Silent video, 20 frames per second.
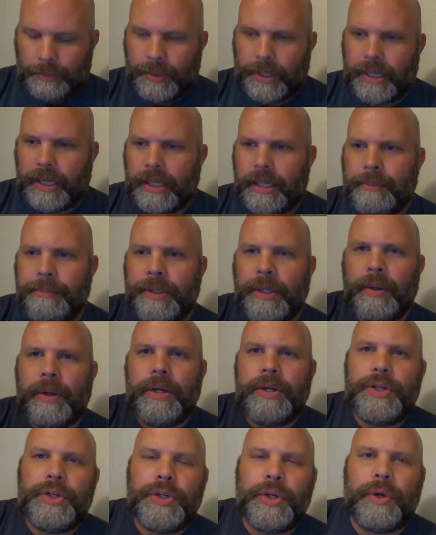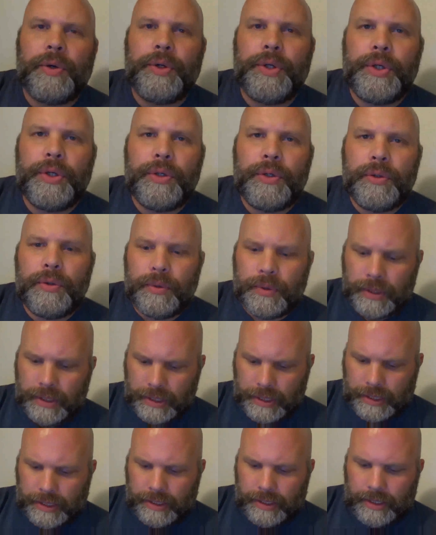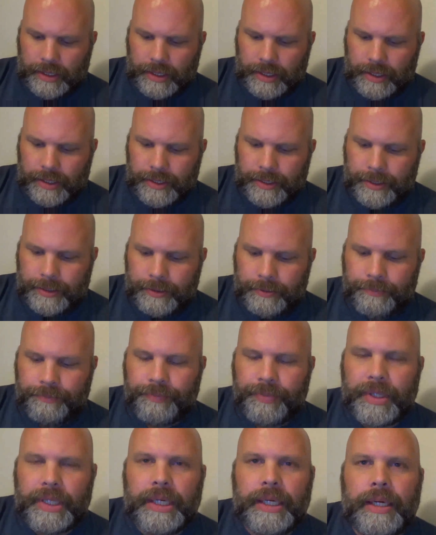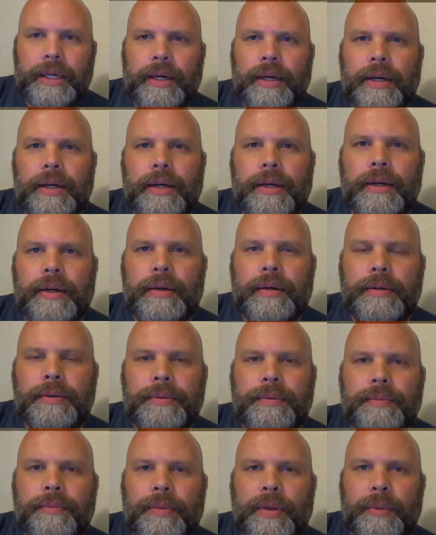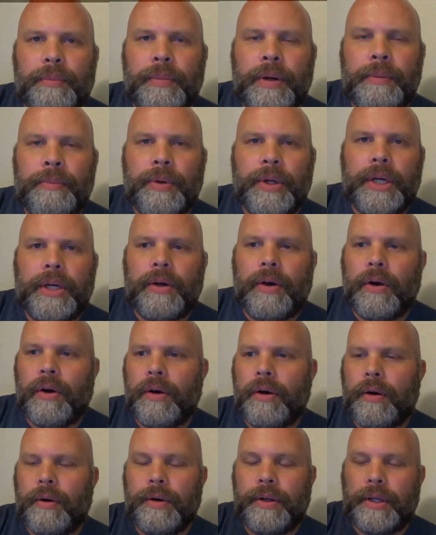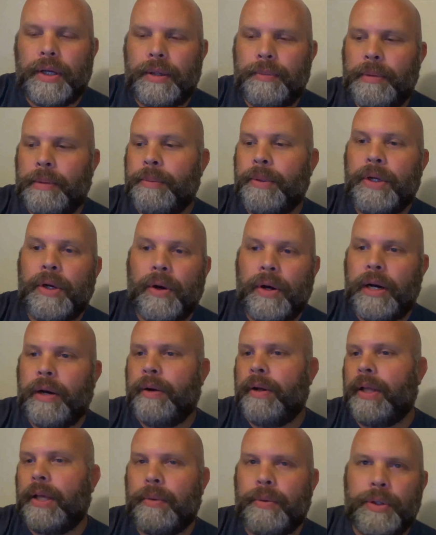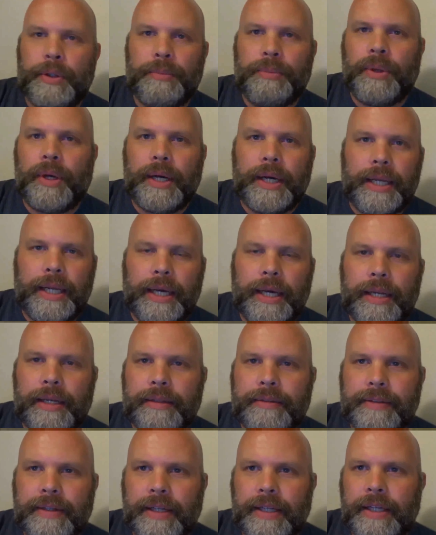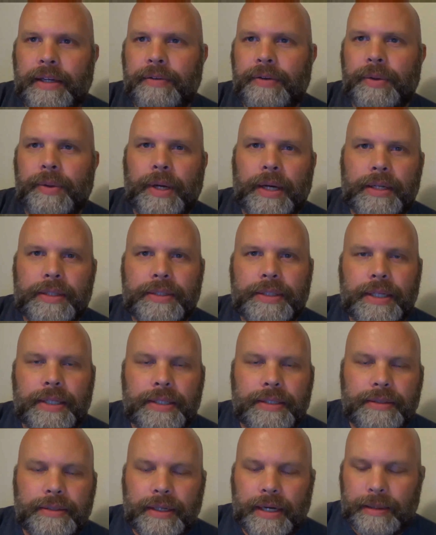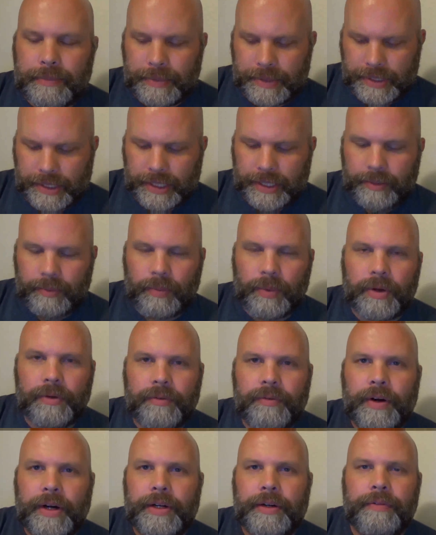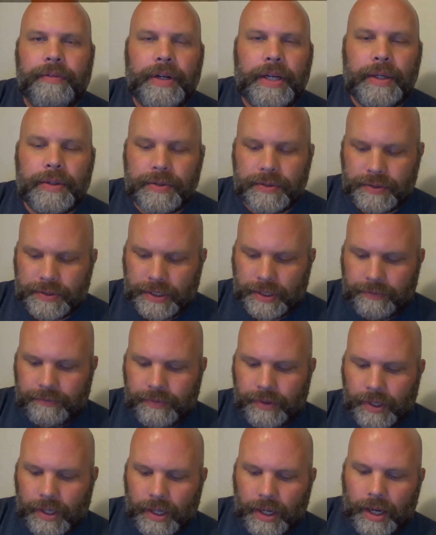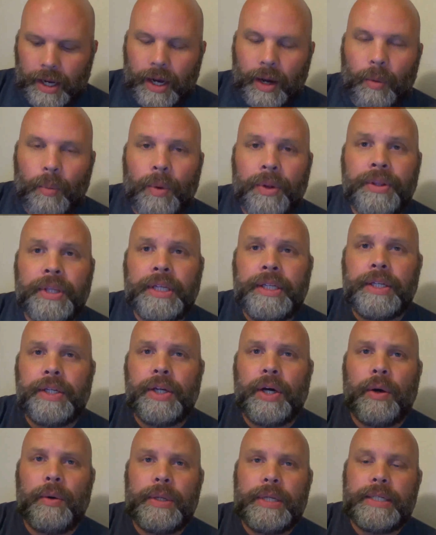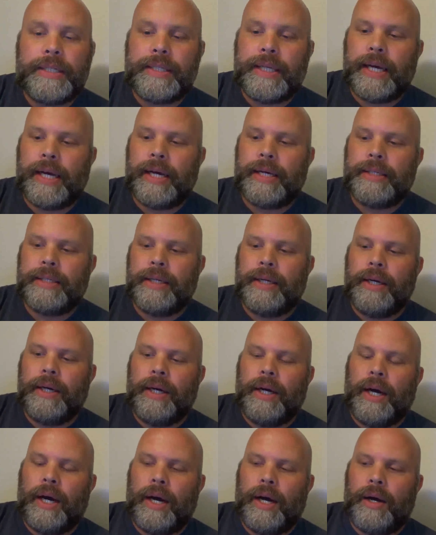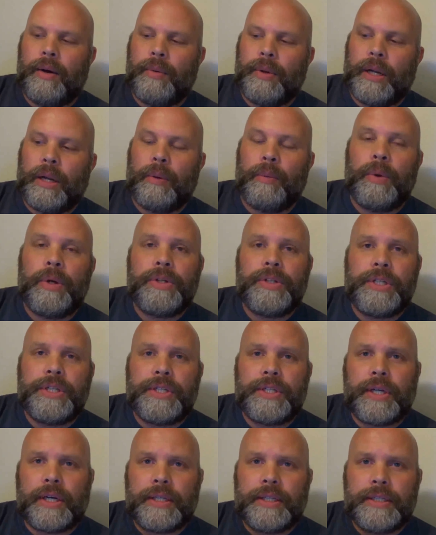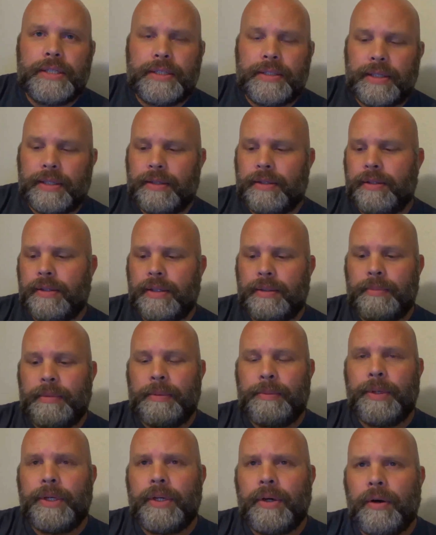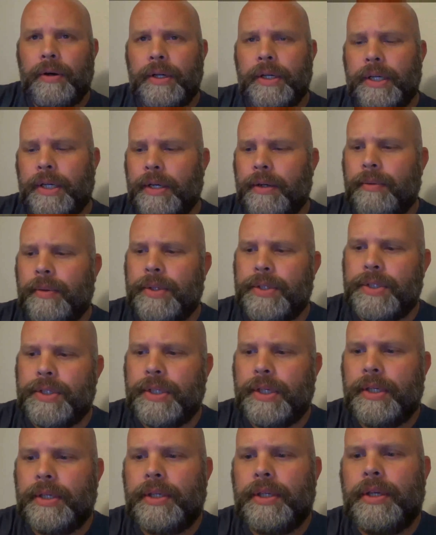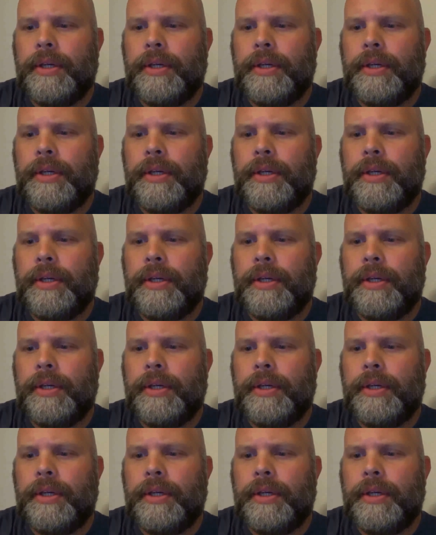But let me go ahead and show you the memory card or memory card area. Like when you plug it in, it's going to give you how to set the time and date and where to find your videos and stuff. One thing to note is that when I originally stuck the memory card in here, which you